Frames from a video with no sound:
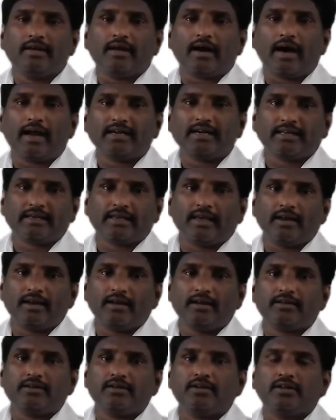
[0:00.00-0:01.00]

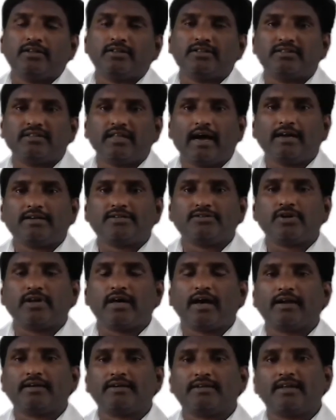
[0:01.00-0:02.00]
article, that
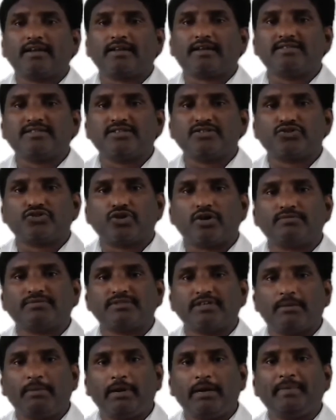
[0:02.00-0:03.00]
article consists of
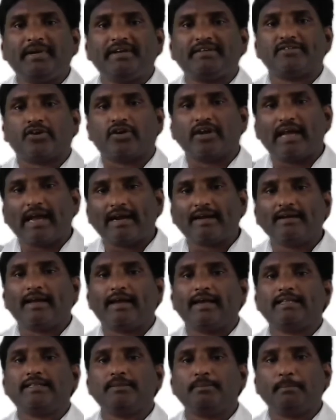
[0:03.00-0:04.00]
sub elements of
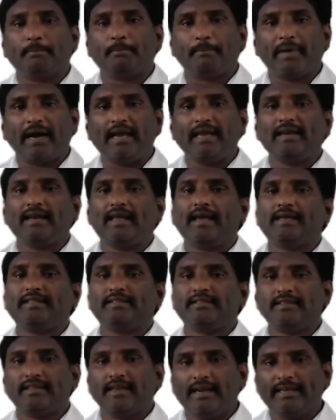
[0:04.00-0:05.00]
headline,
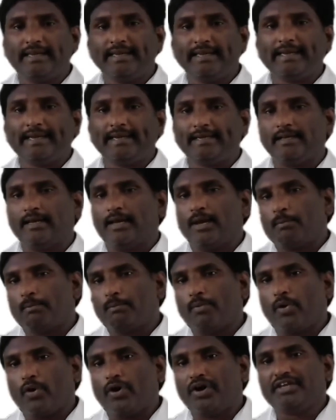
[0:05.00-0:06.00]
byline,
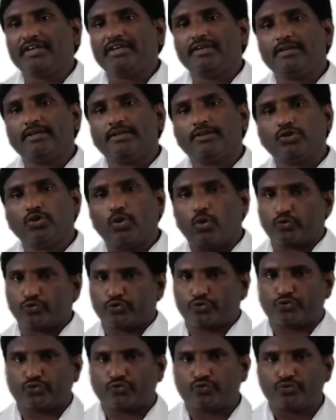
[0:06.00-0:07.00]
lead, body,
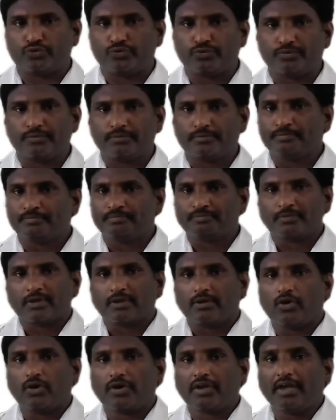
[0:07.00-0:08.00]
notes.
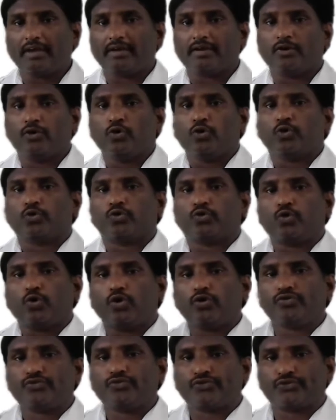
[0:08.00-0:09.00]
Okay,
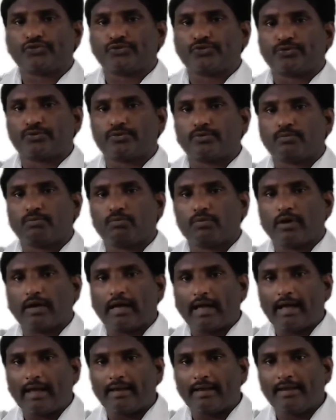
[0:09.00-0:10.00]
those
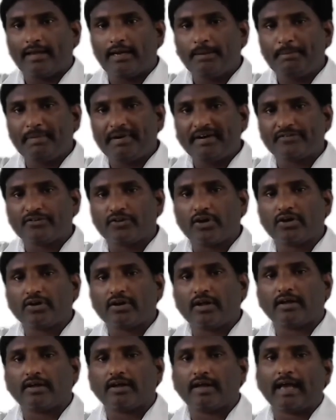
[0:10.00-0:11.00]
elements
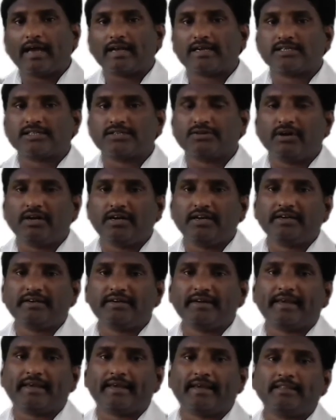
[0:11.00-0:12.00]
are
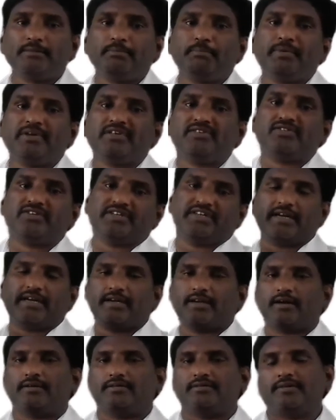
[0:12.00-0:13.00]
actually taken PC
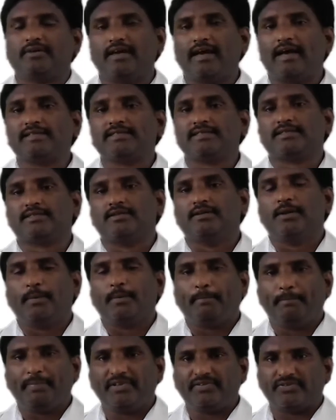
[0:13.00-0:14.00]
data as
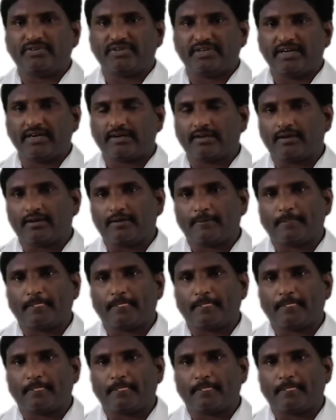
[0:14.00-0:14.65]
PC data,